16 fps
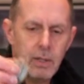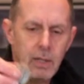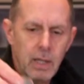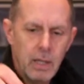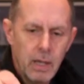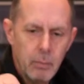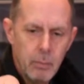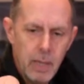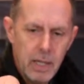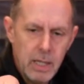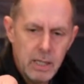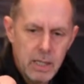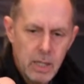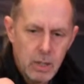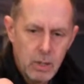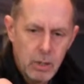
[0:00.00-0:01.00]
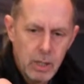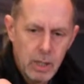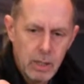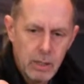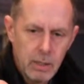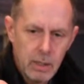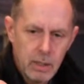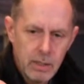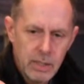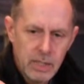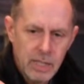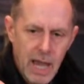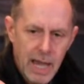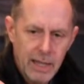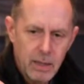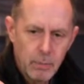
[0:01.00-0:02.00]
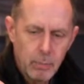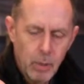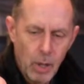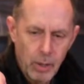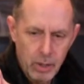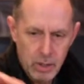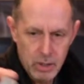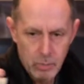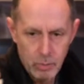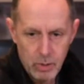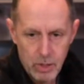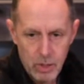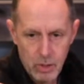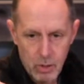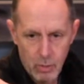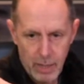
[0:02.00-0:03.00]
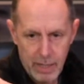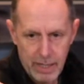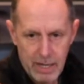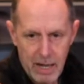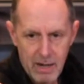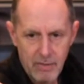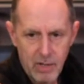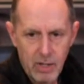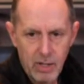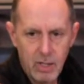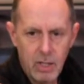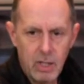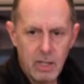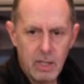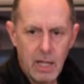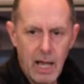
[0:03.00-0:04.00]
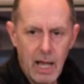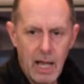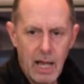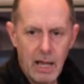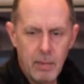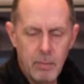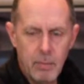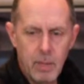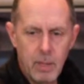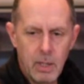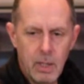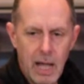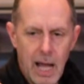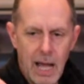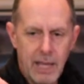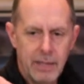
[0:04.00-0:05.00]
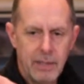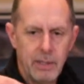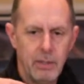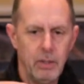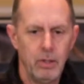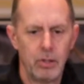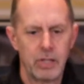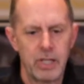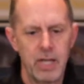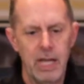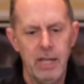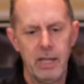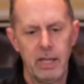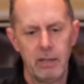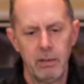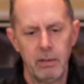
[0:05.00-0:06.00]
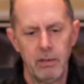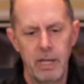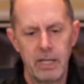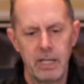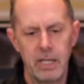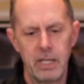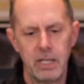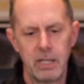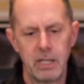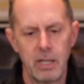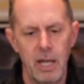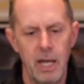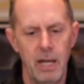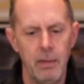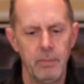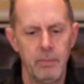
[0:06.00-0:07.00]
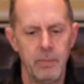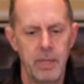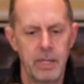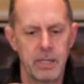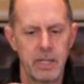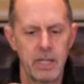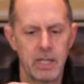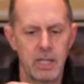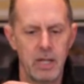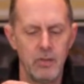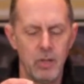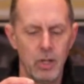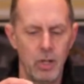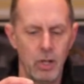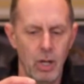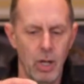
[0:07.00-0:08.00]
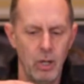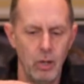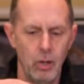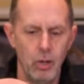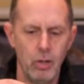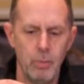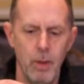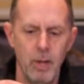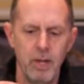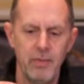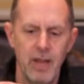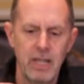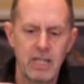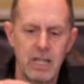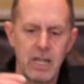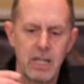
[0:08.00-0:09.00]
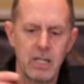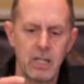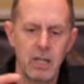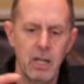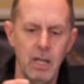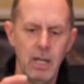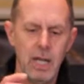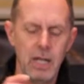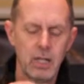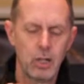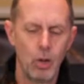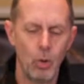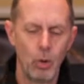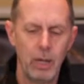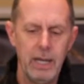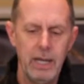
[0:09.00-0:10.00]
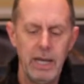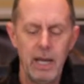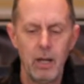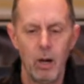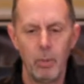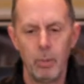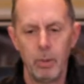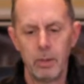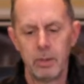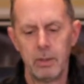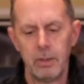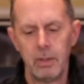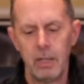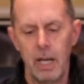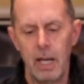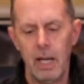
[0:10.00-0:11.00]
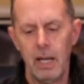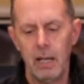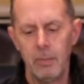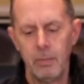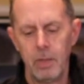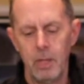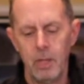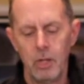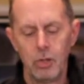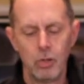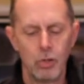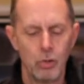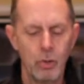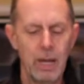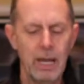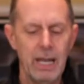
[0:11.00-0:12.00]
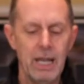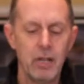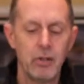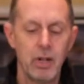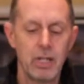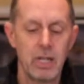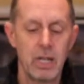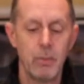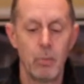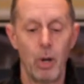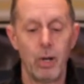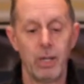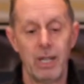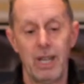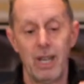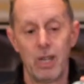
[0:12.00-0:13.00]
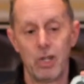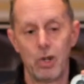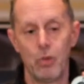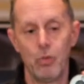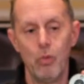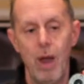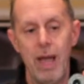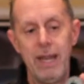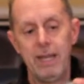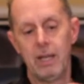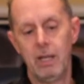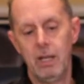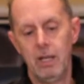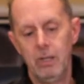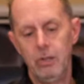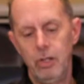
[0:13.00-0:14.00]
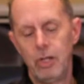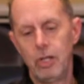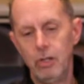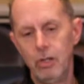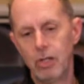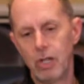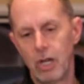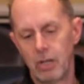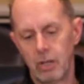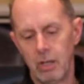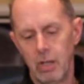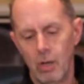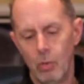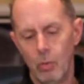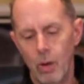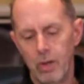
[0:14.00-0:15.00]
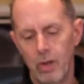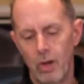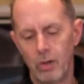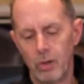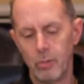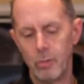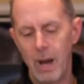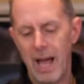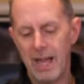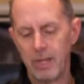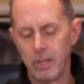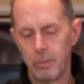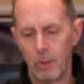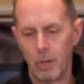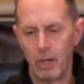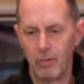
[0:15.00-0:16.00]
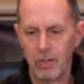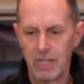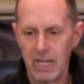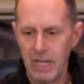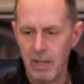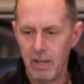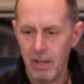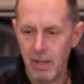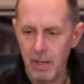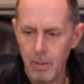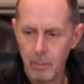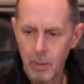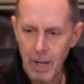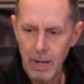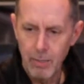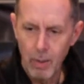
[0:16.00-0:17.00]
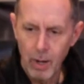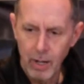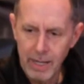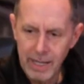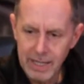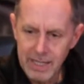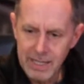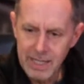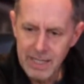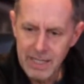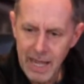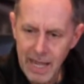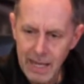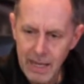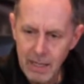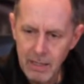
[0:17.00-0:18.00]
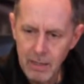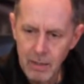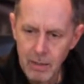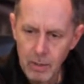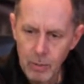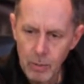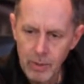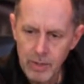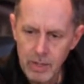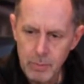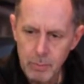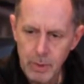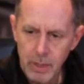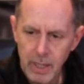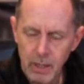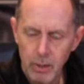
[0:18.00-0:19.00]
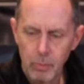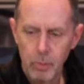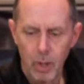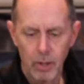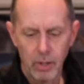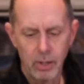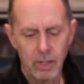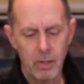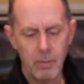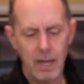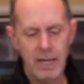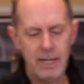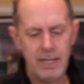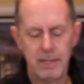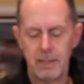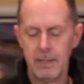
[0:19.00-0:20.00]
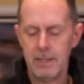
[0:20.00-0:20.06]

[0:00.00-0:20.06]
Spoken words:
And it means that you can stack the products, which is quite clever. And you'll see that this is this gives you a huge amount of isolation. It's totally decoupled. So it's a really interesting product in its own right. You can use it with other brands, but obviously primarily it's designed with this particular product in mind.